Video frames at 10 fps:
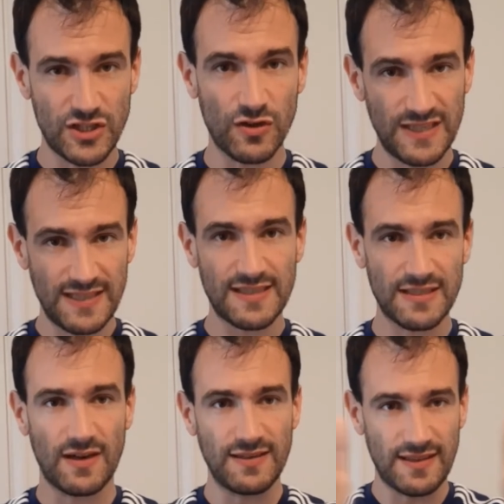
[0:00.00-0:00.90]
on either
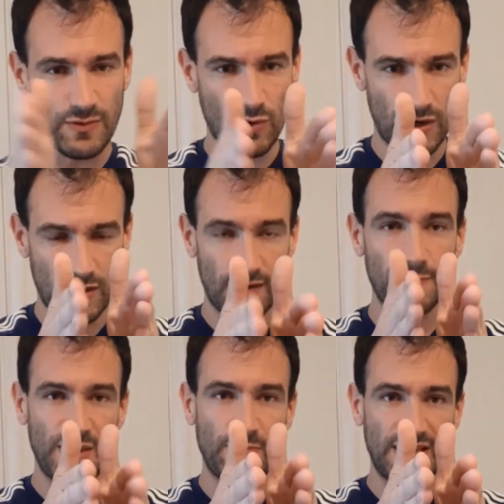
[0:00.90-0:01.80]
side than they were other
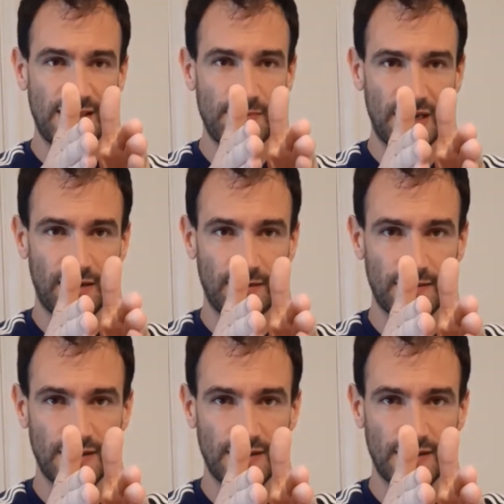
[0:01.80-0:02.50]
people in the middle.